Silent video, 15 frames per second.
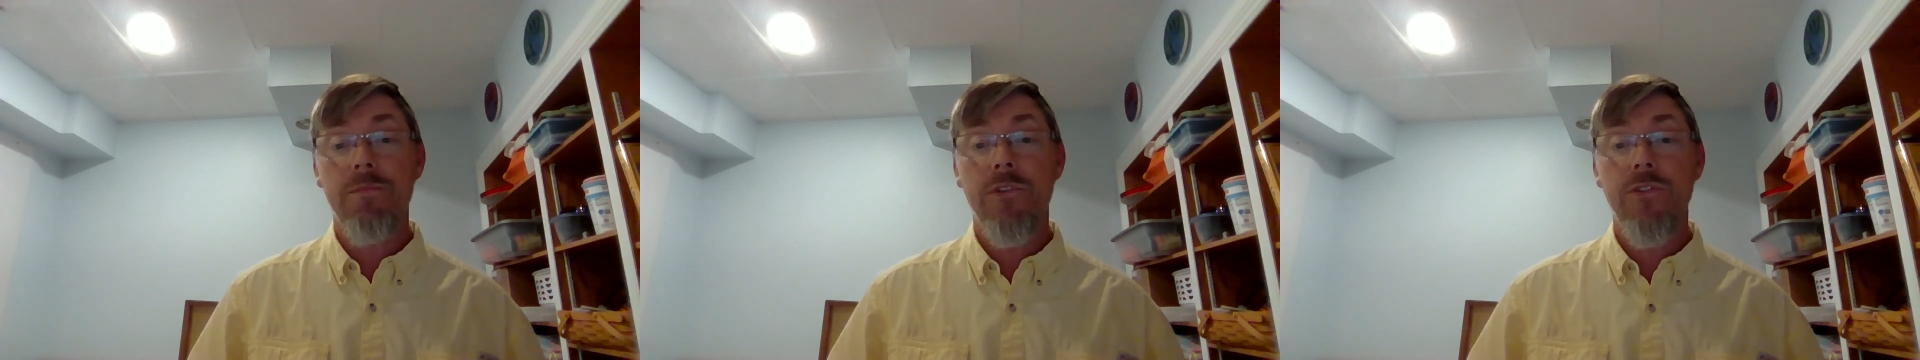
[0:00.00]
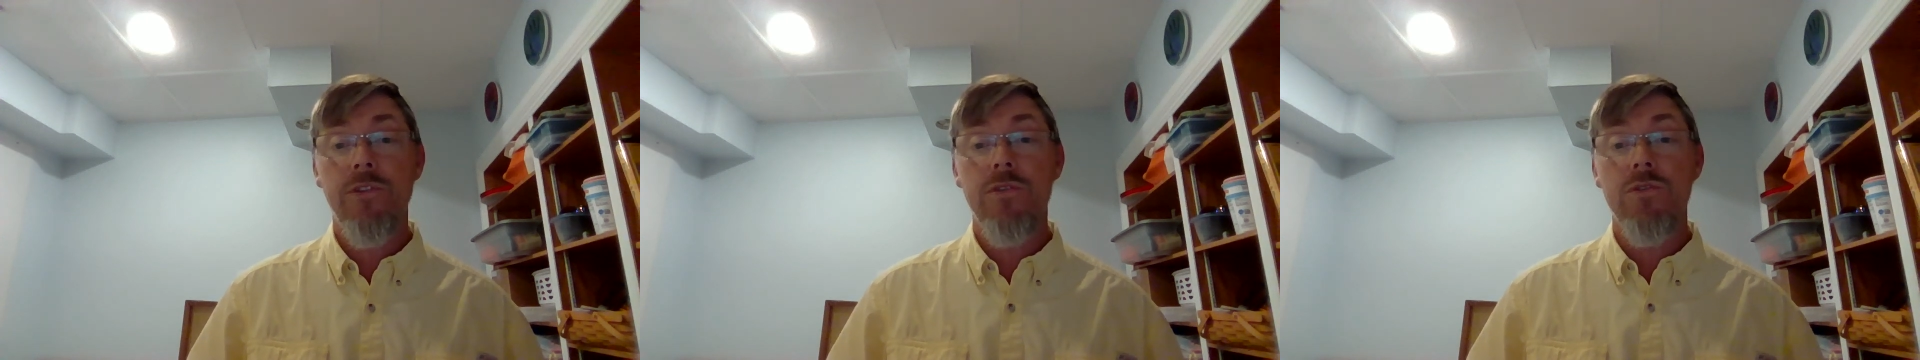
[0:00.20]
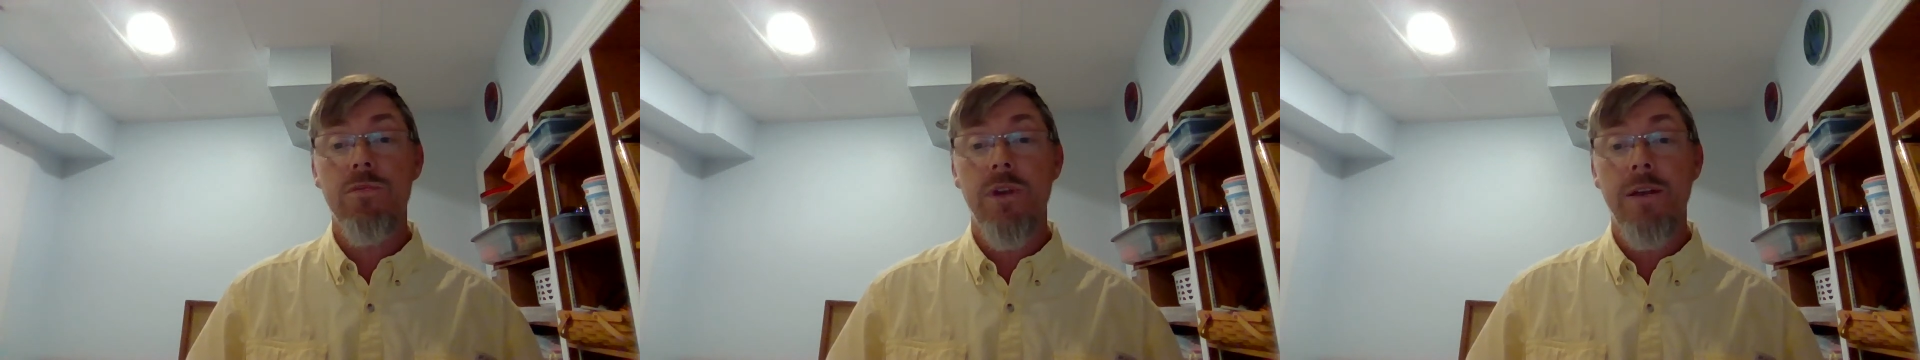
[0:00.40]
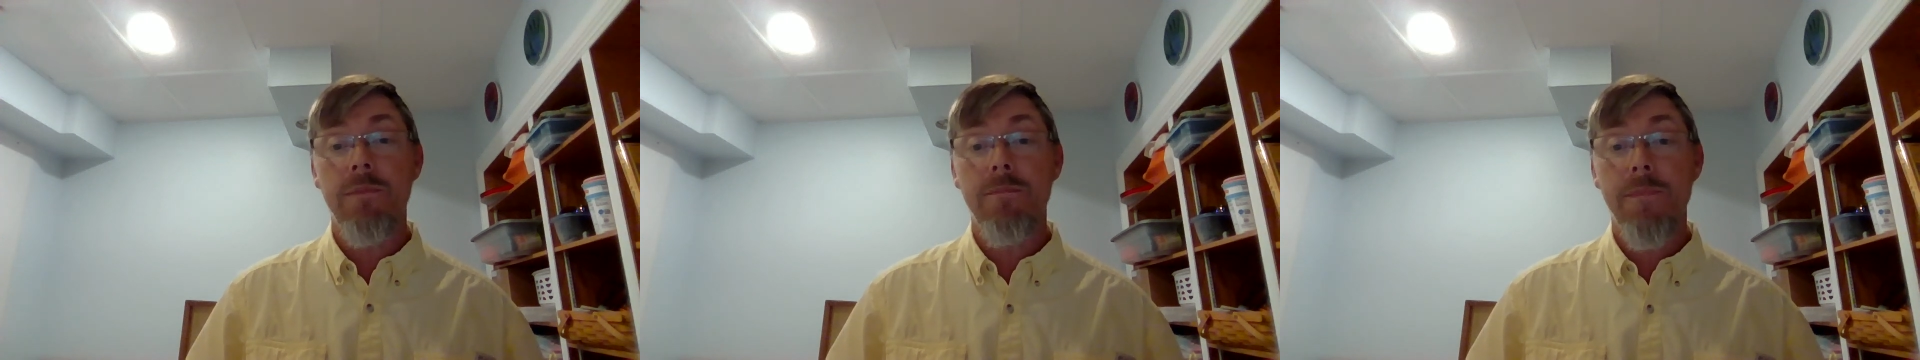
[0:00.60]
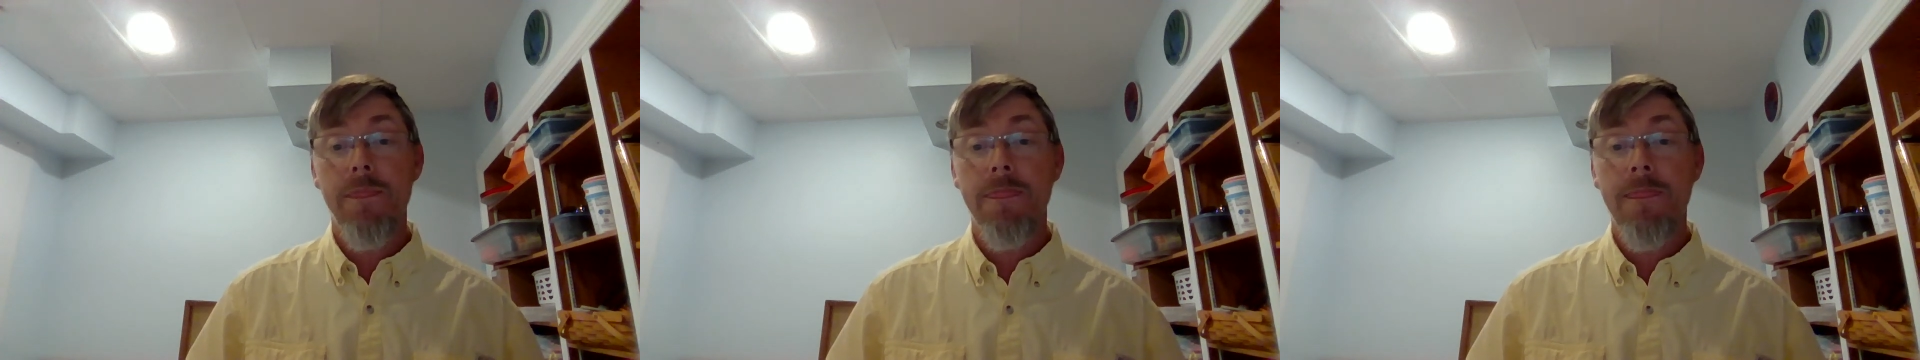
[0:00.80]
Excuse me.
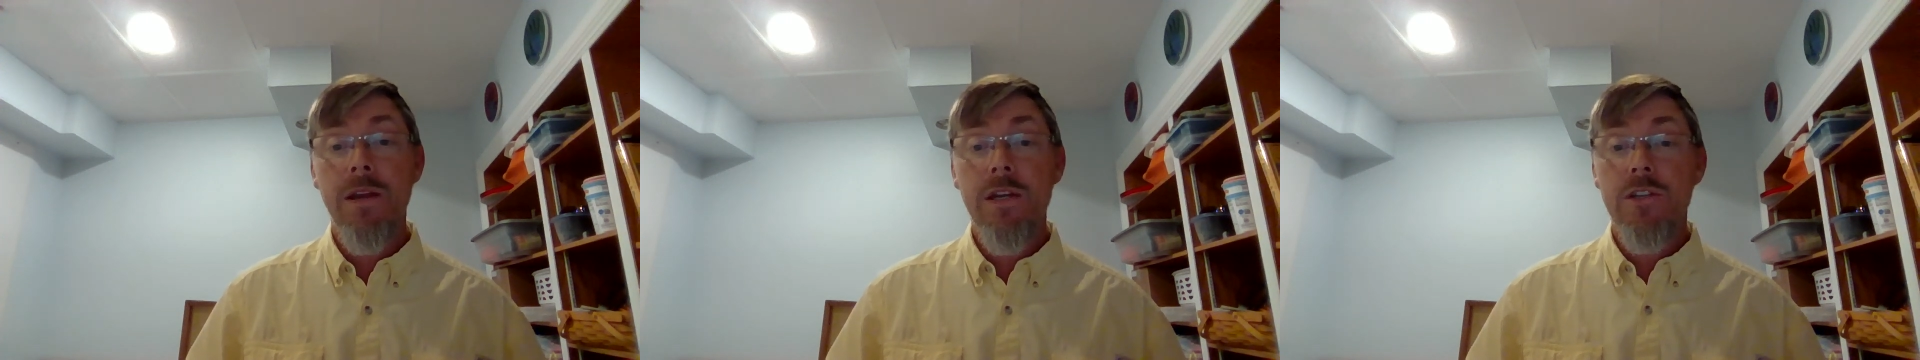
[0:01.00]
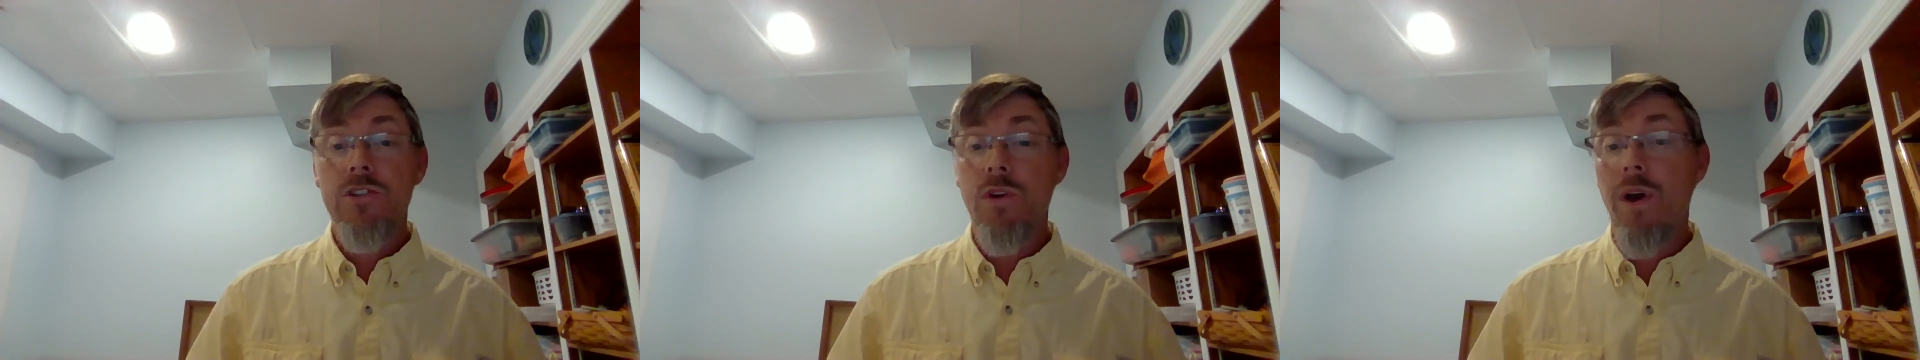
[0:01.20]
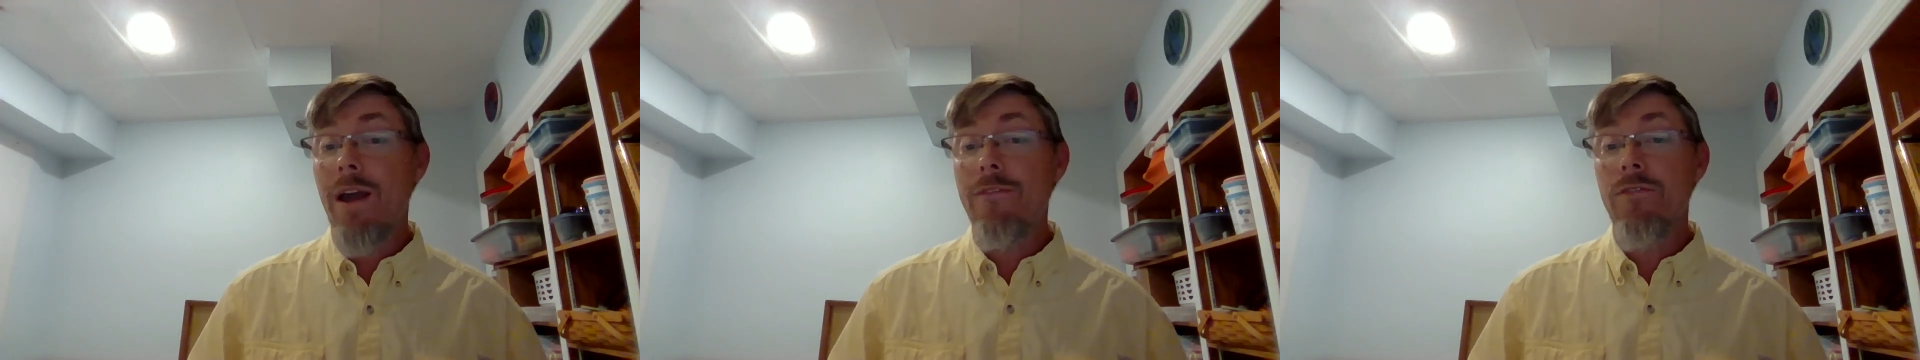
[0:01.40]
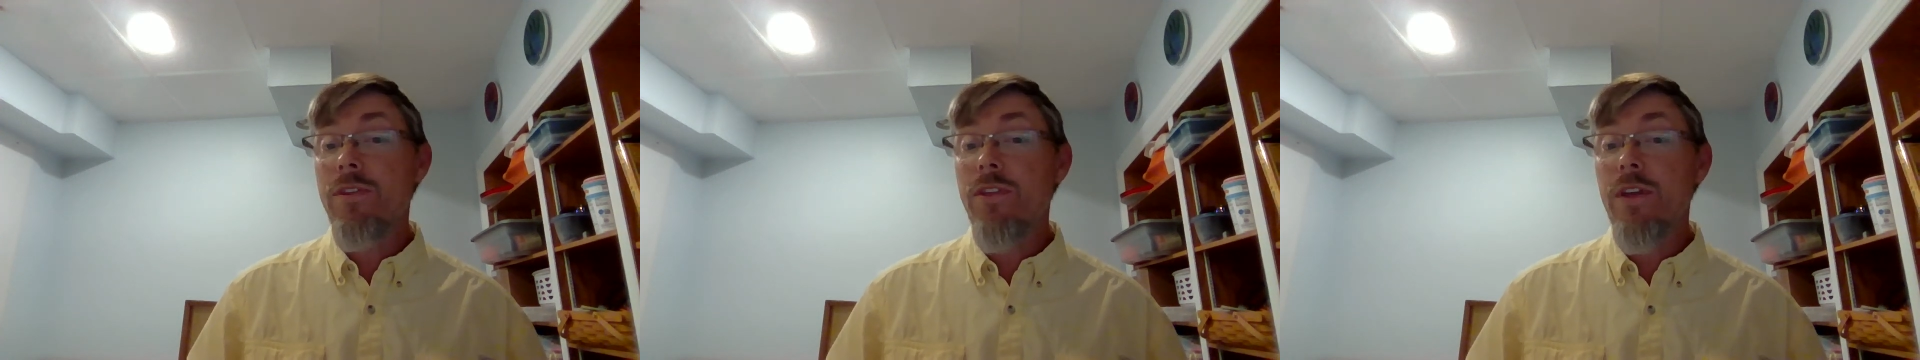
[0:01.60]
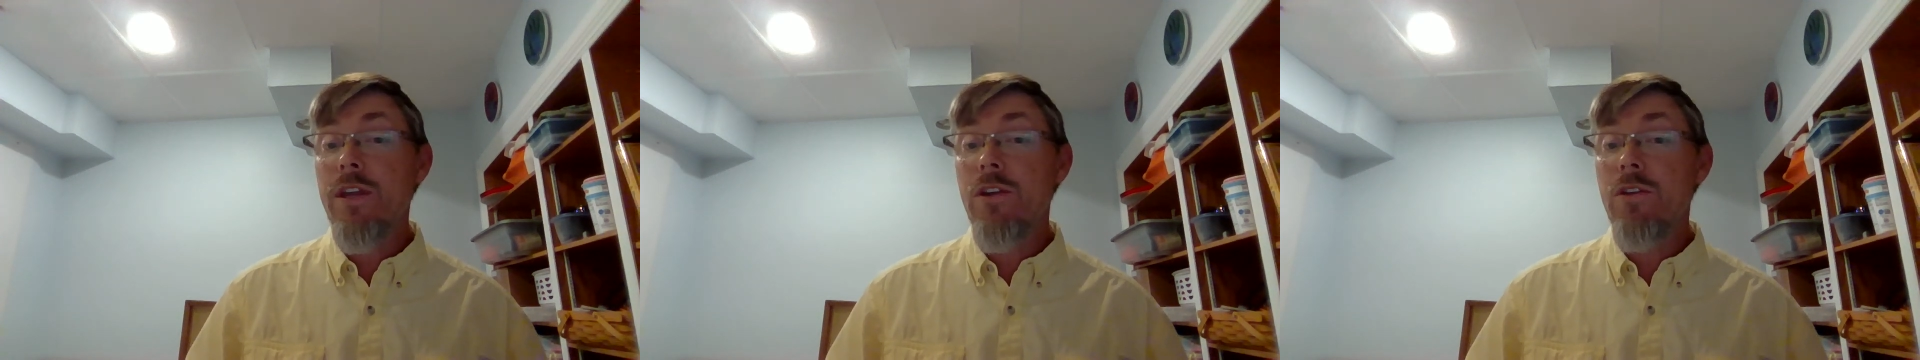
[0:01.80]
So
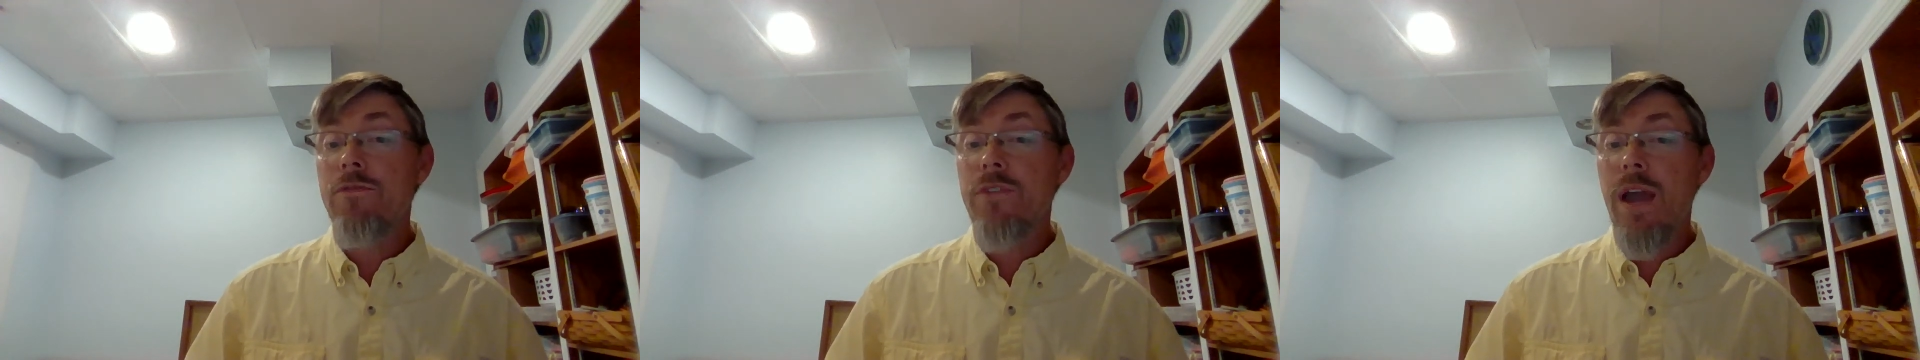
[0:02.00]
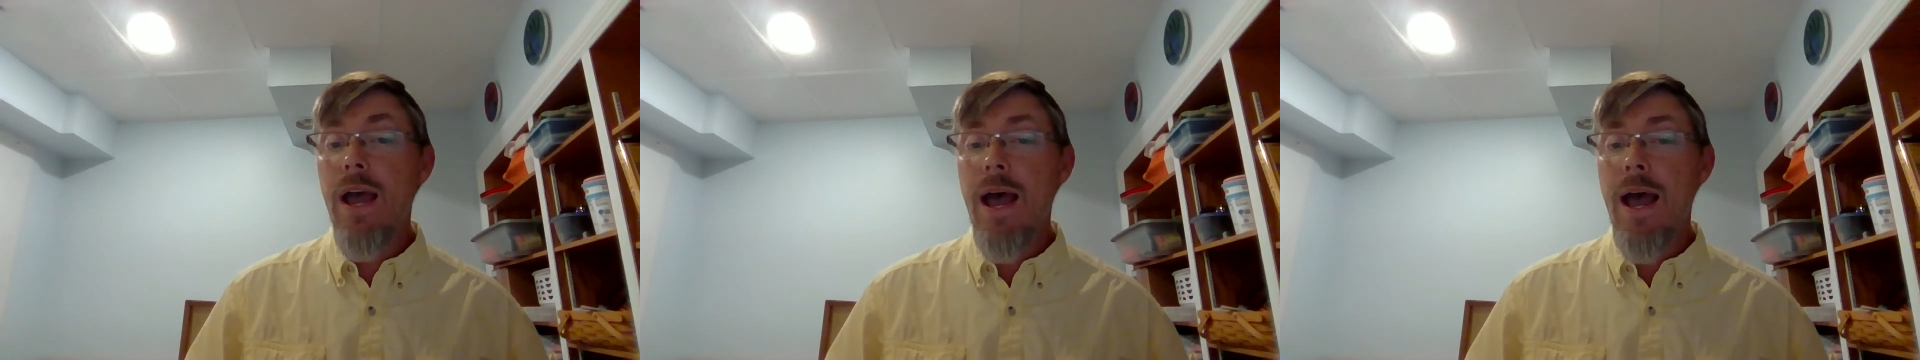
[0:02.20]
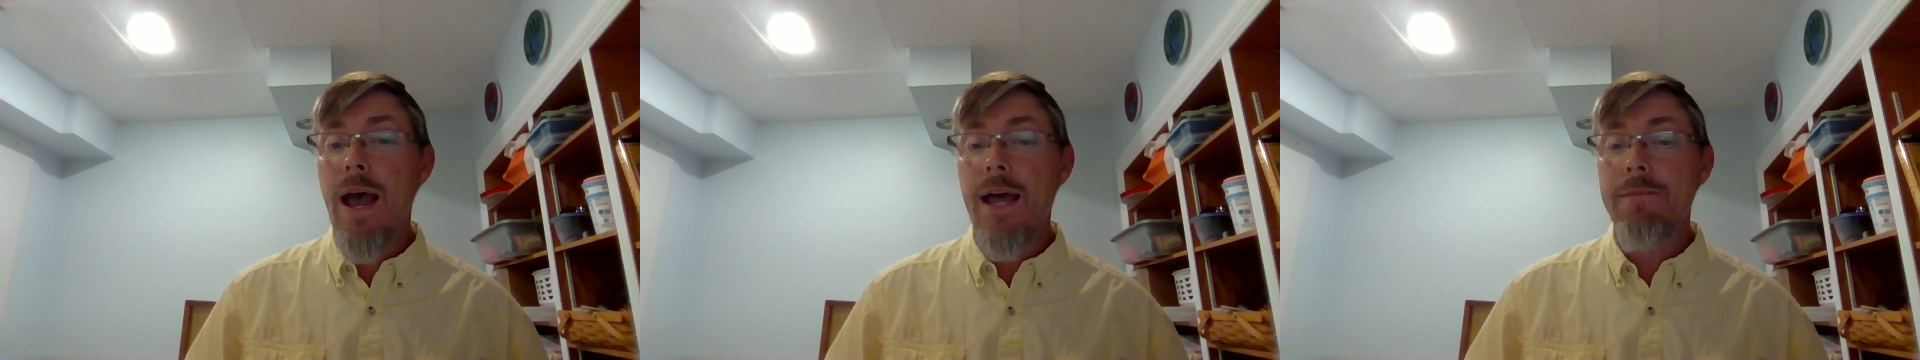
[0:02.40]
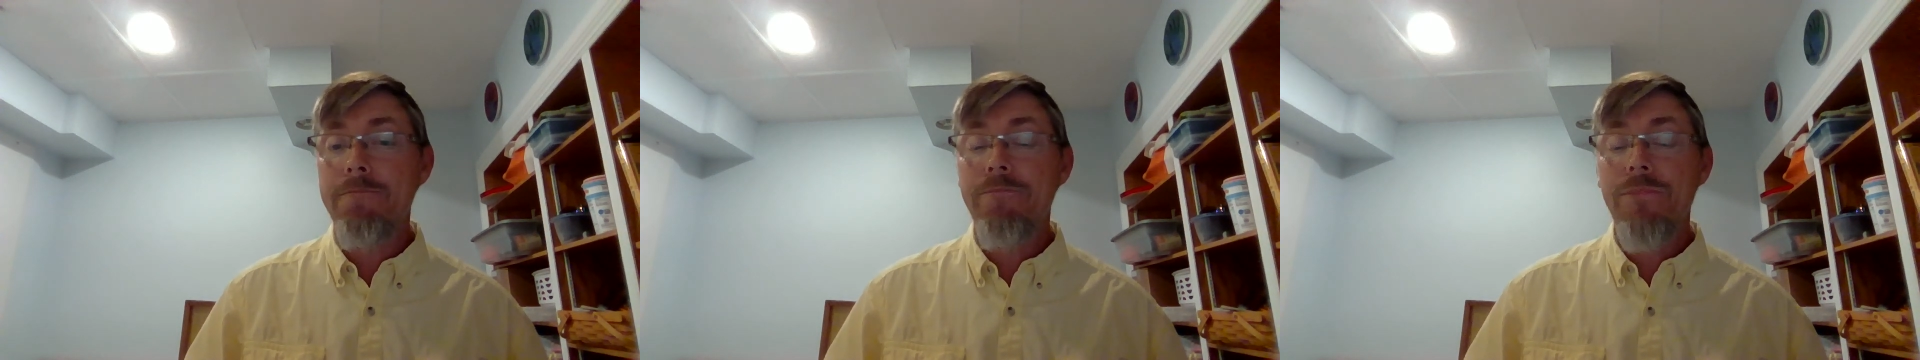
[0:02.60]
everything you've got